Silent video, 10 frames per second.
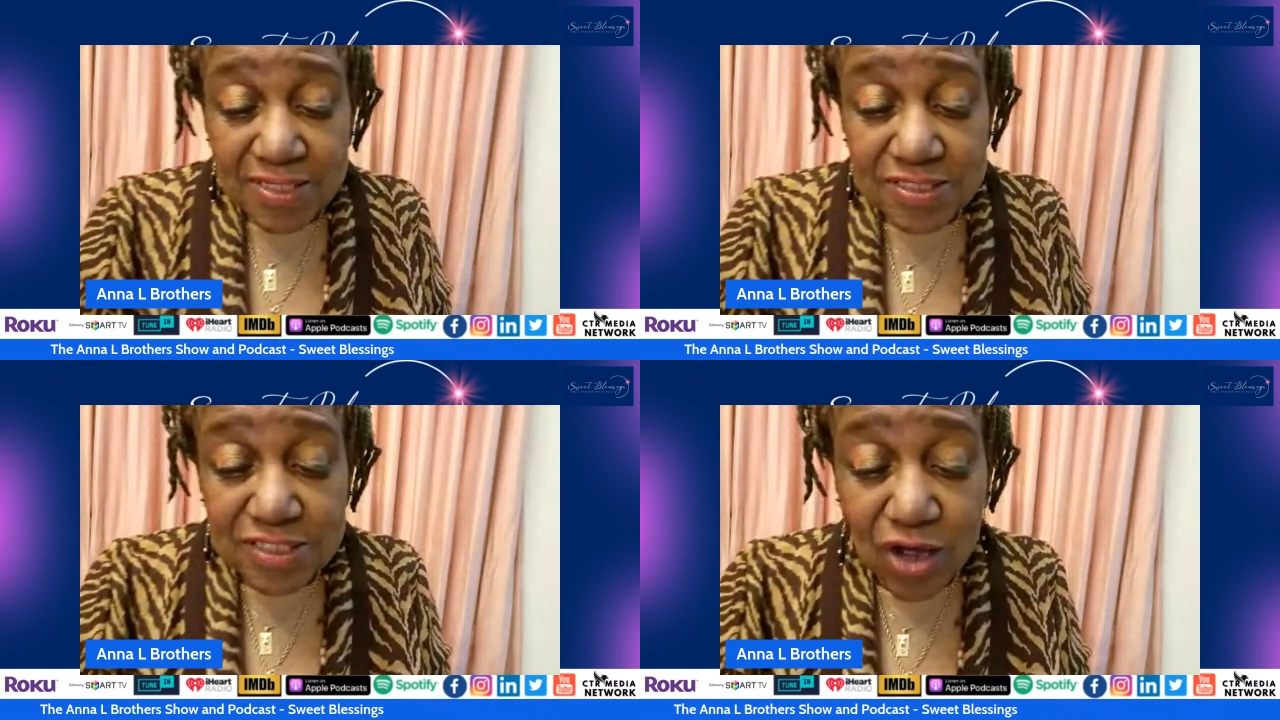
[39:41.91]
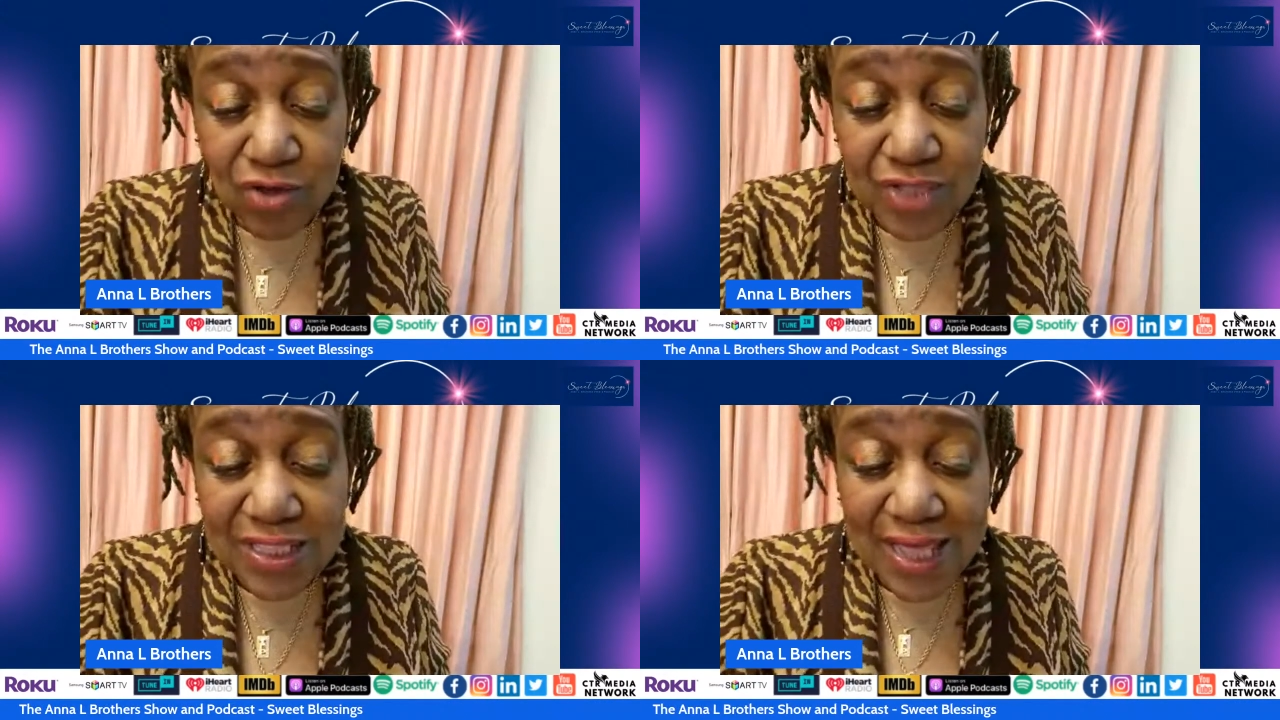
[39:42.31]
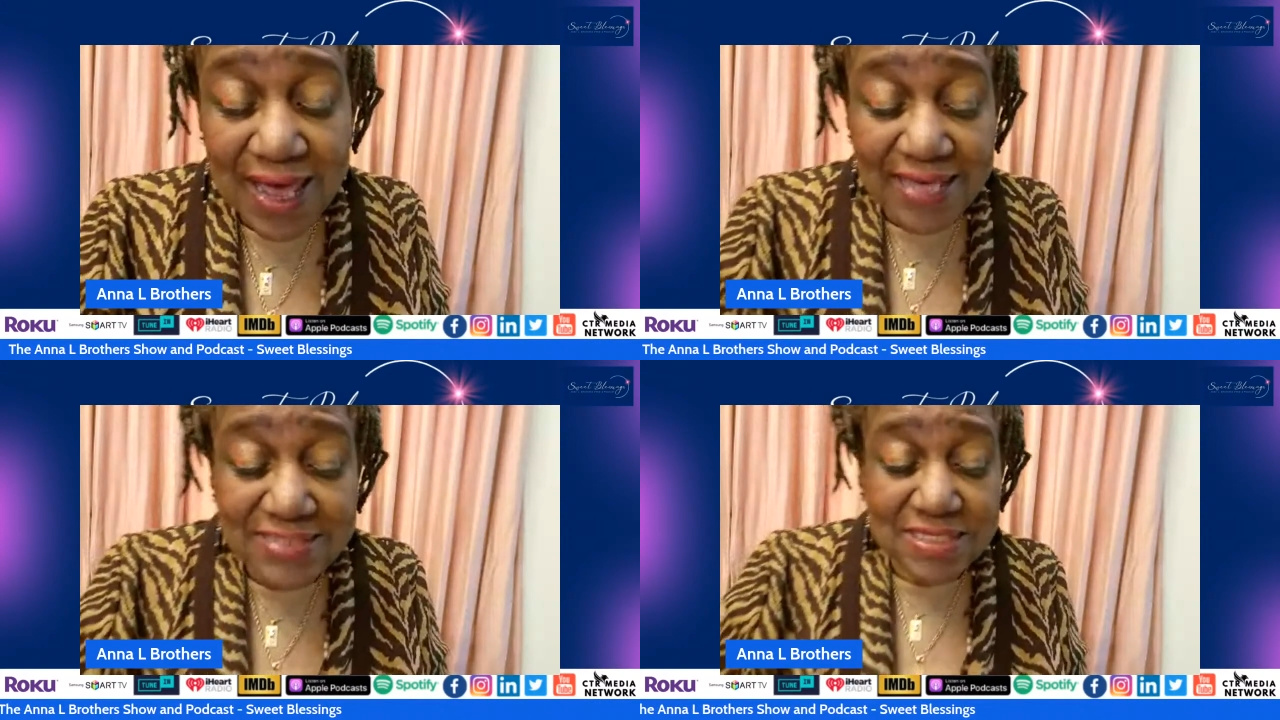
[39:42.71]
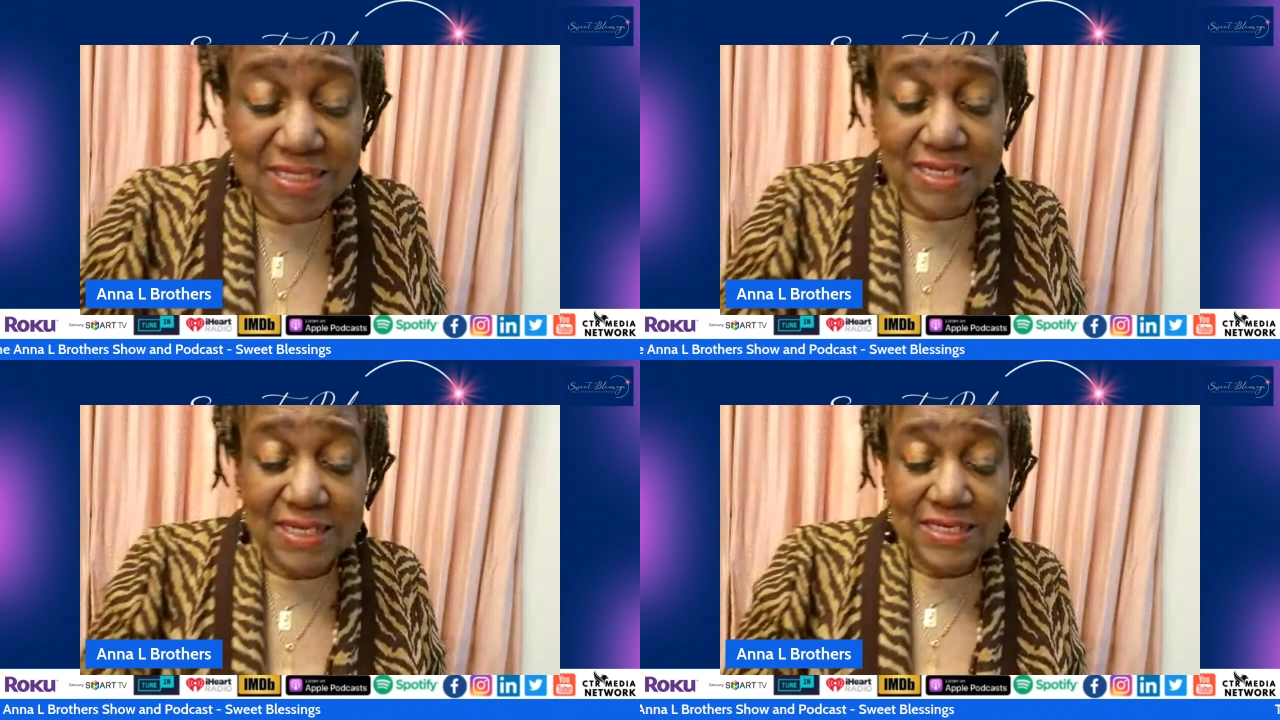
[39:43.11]
So the last
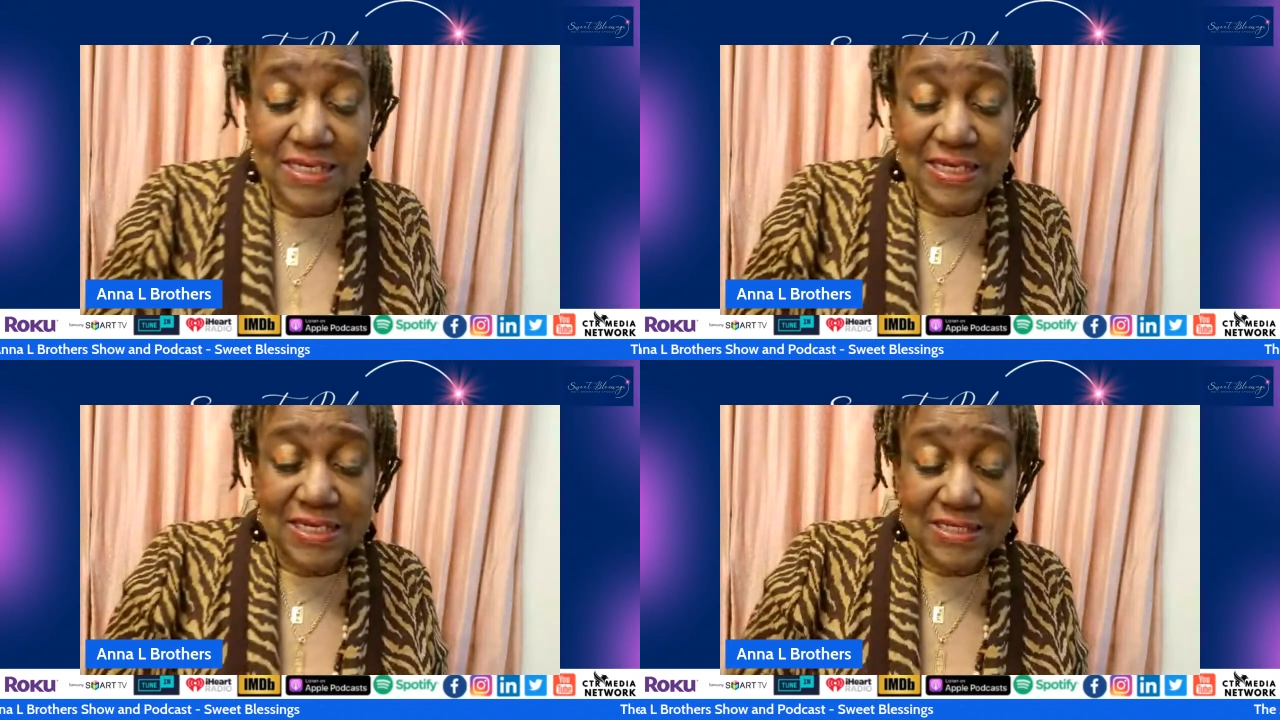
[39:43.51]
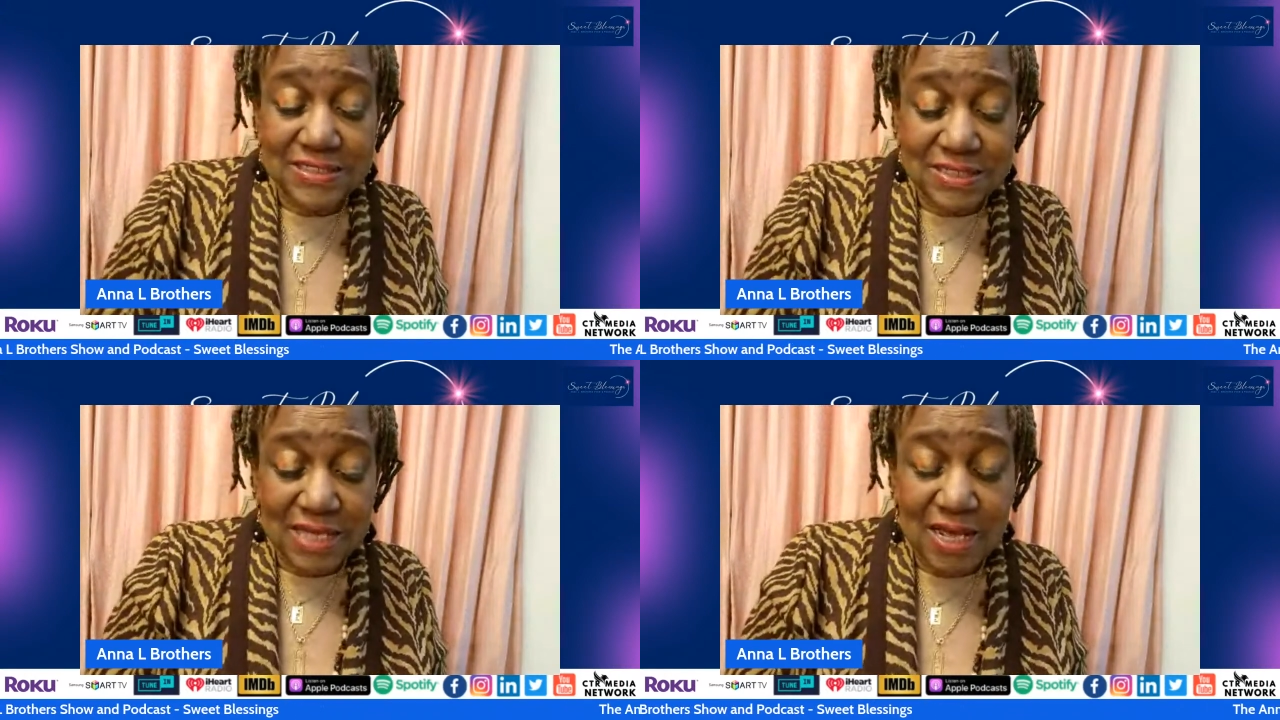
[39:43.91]
thing is